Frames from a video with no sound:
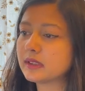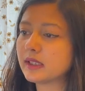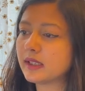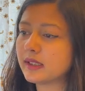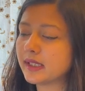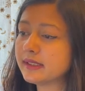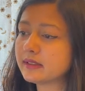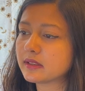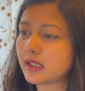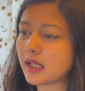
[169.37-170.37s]
and
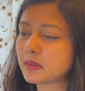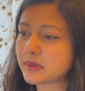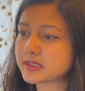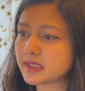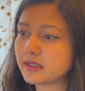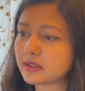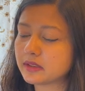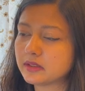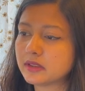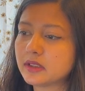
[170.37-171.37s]
I'll press enter.
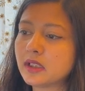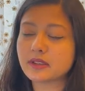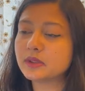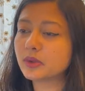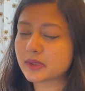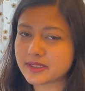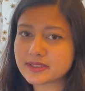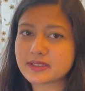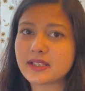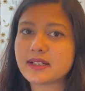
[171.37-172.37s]

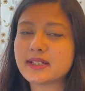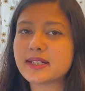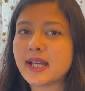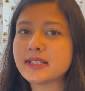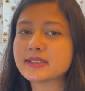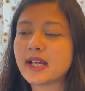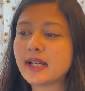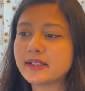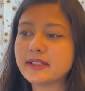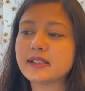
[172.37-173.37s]
Notice that it has
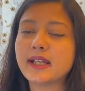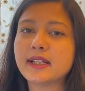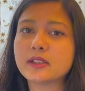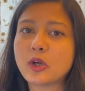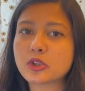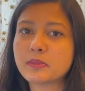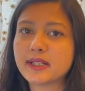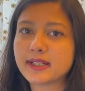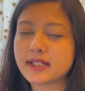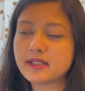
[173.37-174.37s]
added an
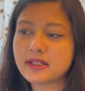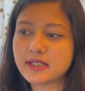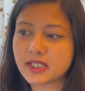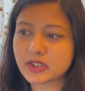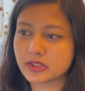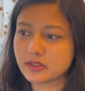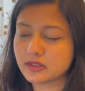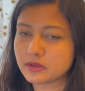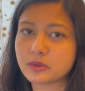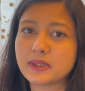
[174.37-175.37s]
automatic indentation,
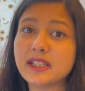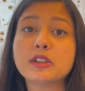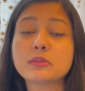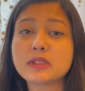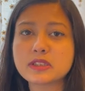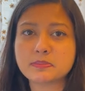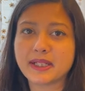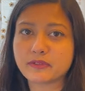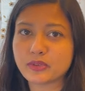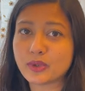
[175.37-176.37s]
so we need to be
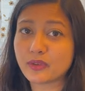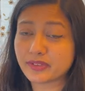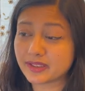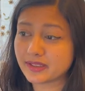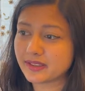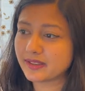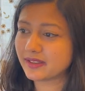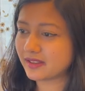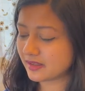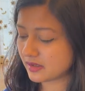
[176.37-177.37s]
respectful of it.
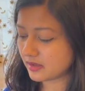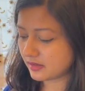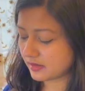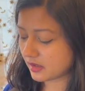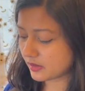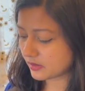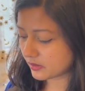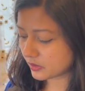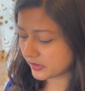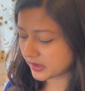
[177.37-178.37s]
Now
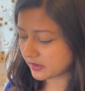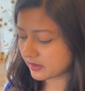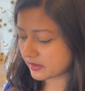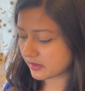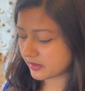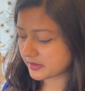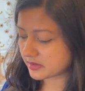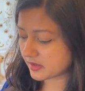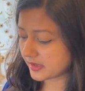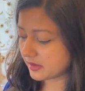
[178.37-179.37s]
over here, let's
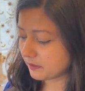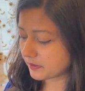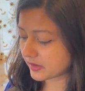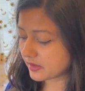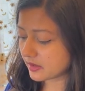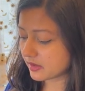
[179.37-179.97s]
write print